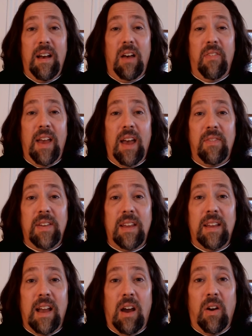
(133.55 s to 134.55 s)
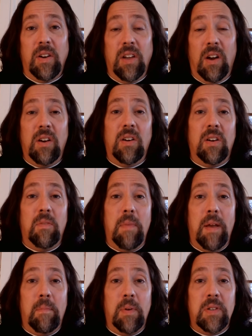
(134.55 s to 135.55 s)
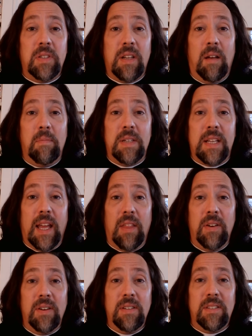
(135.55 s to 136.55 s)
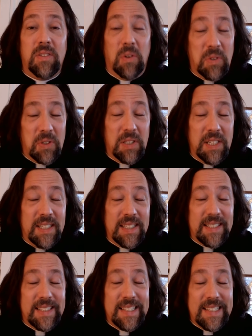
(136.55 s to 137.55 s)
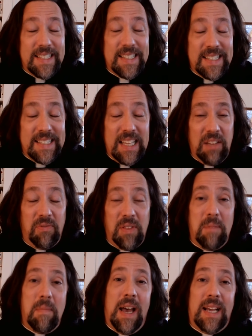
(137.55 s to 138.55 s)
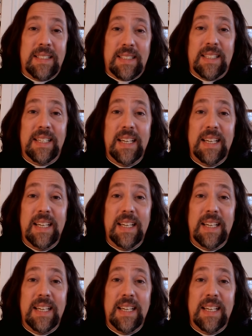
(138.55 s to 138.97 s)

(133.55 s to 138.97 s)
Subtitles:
of having our younger members come together, socially distanced and safely masked,